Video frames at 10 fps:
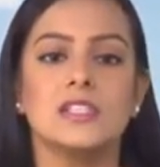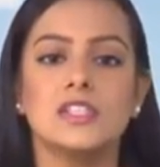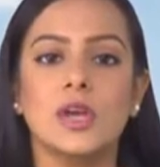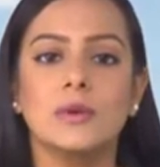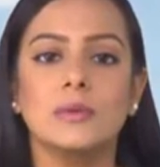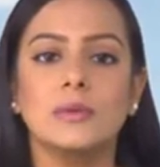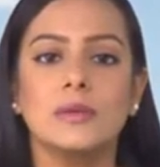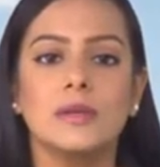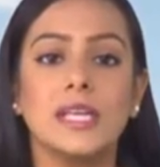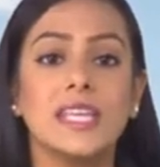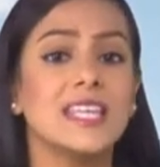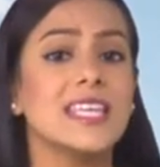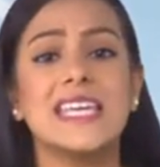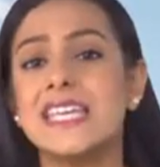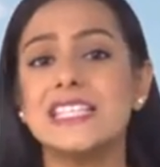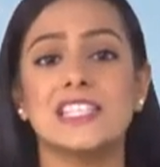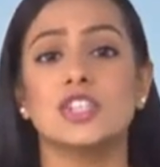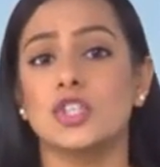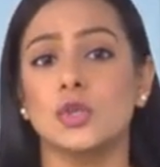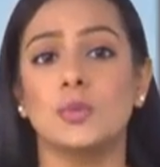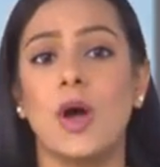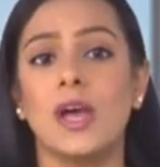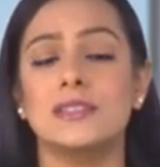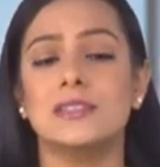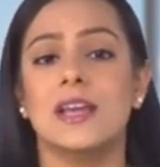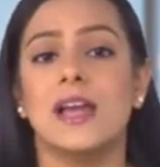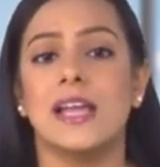So, in the easy two words,